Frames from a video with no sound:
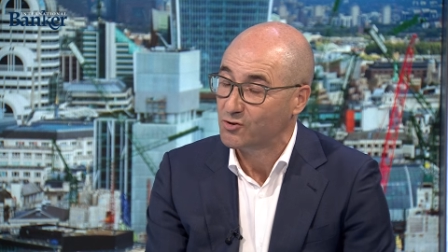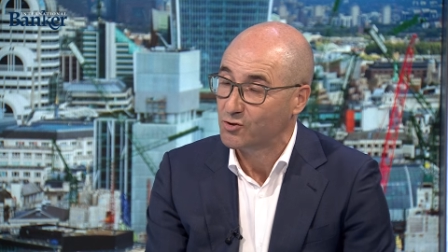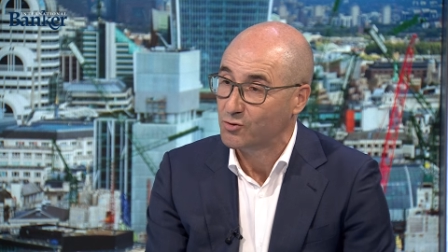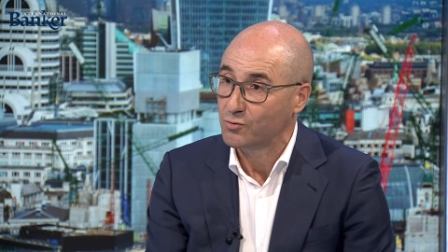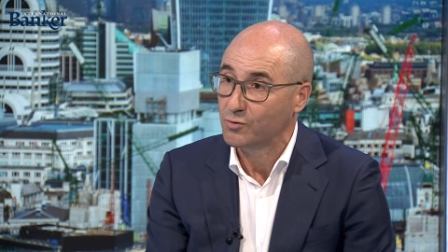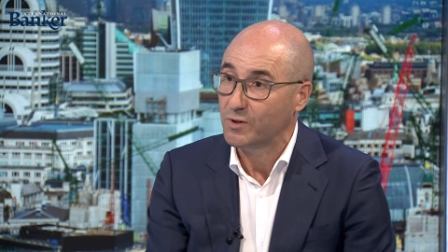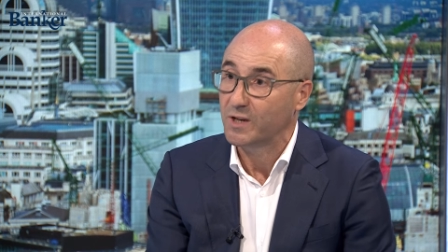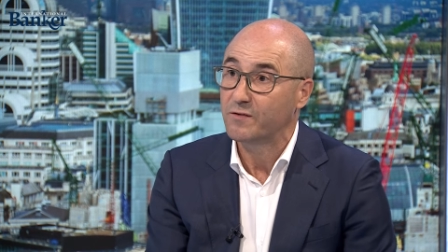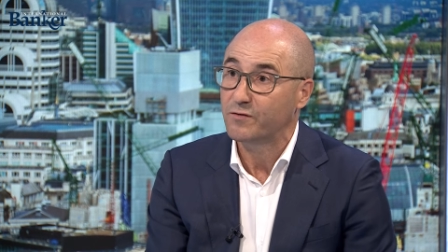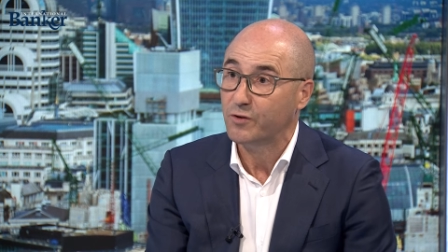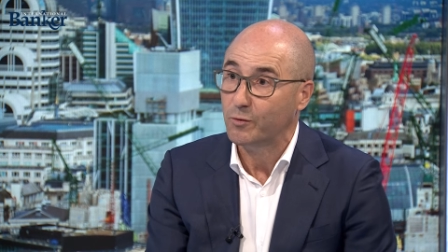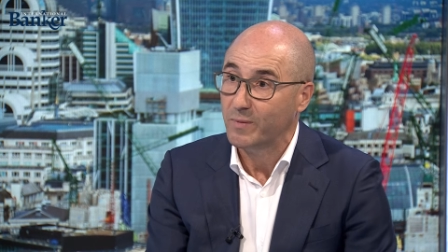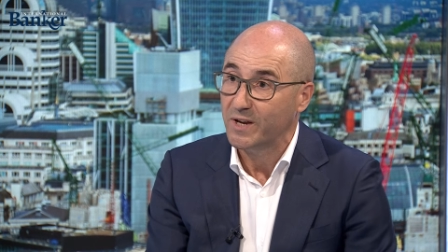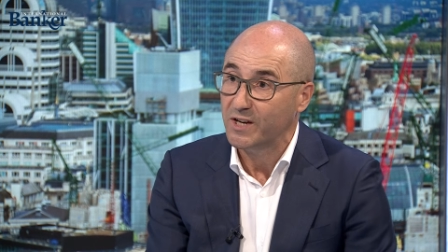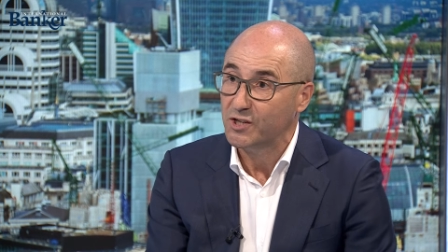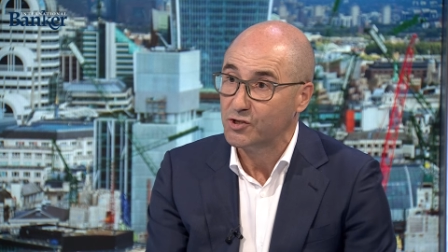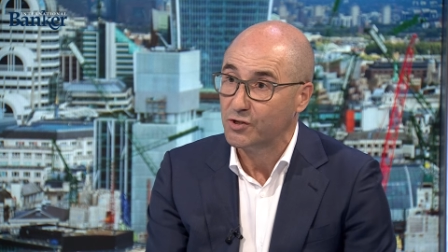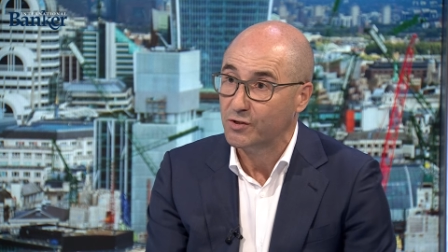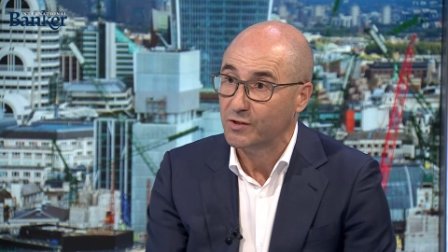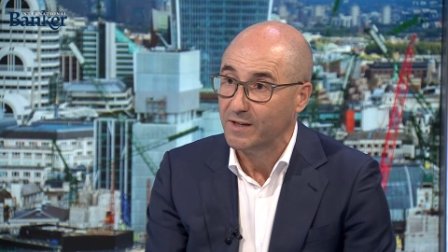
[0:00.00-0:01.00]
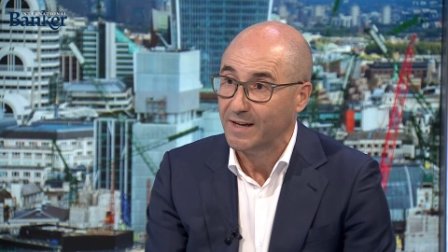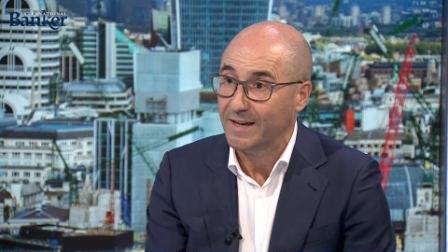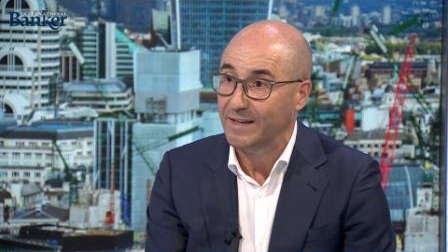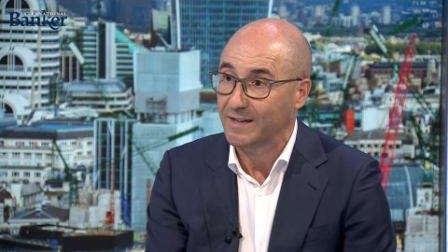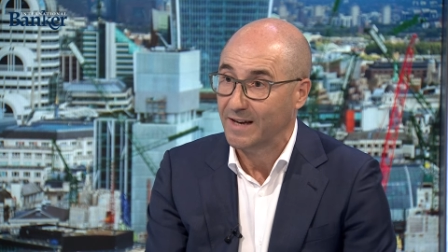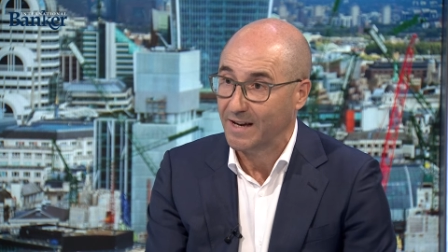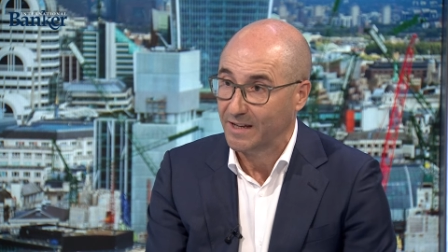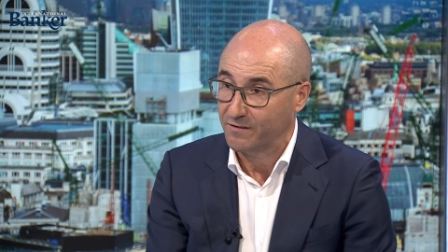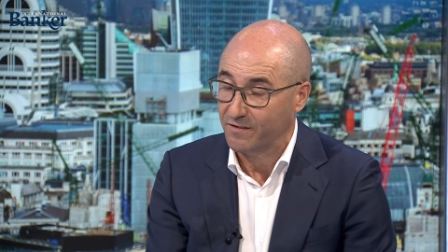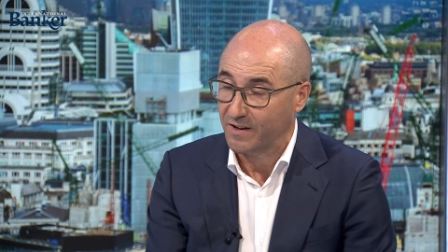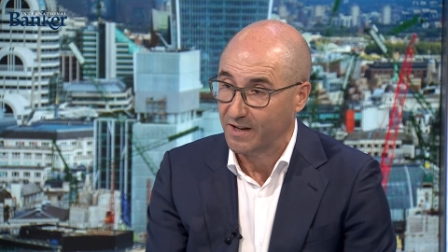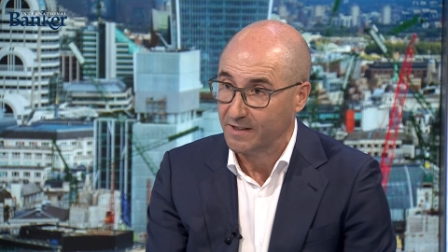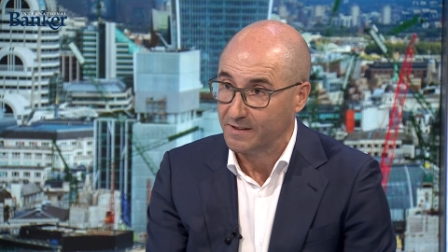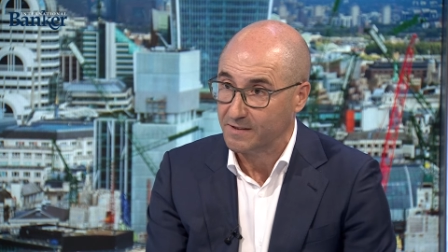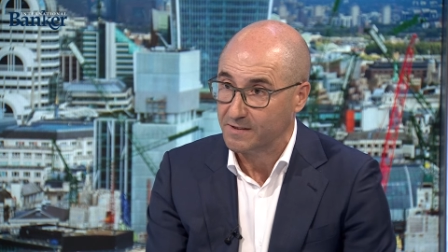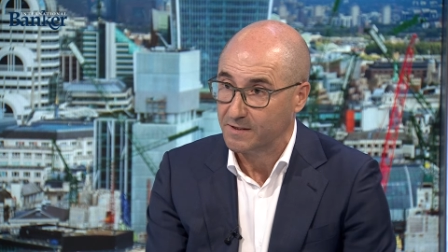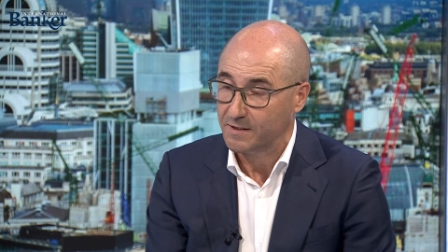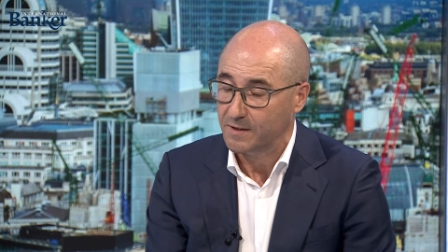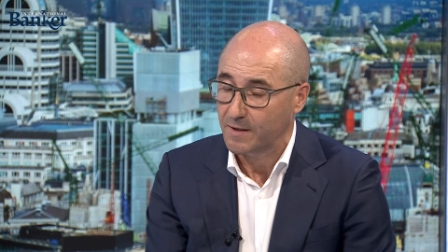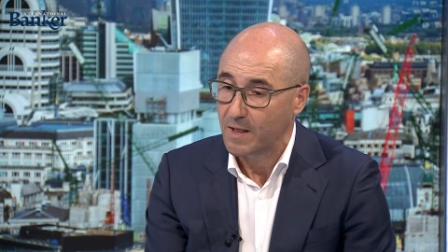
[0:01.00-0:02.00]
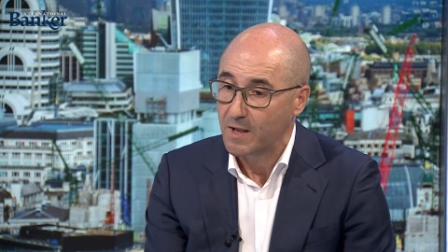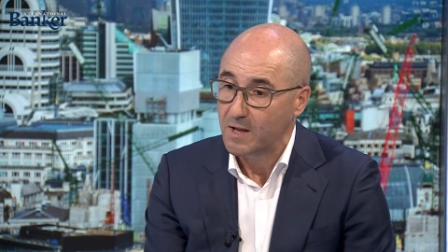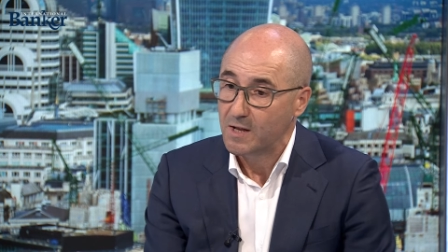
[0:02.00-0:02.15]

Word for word: to information and advice.